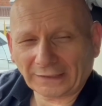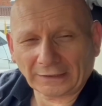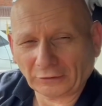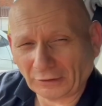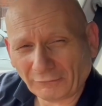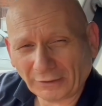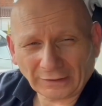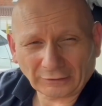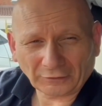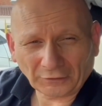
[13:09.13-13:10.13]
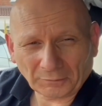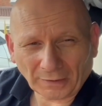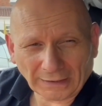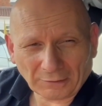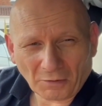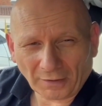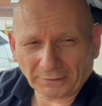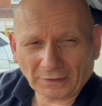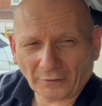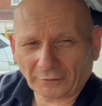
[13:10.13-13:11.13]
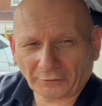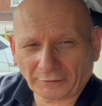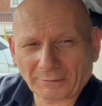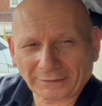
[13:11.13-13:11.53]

You don't really need to, but it might be nice for someone